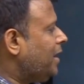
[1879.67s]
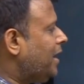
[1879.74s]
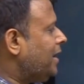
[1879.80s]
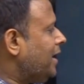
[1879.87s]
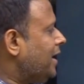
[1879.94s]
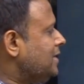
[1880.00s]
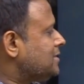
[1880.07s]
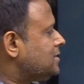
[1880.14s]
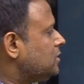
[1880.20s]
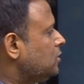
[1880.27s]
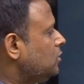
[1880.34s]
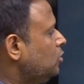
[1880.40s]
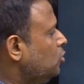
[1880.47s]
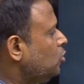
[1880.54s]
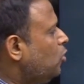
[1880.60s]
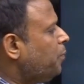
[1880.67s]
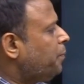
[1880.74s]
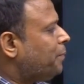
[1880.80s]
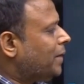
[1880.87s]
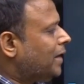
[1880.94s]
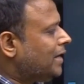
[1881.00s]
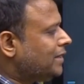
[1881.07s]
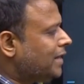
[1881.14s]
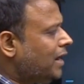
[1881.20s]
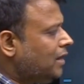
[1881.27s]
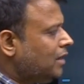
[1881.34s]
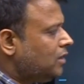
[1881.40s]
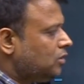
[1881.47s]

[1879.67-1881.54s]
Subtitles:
and hence no planar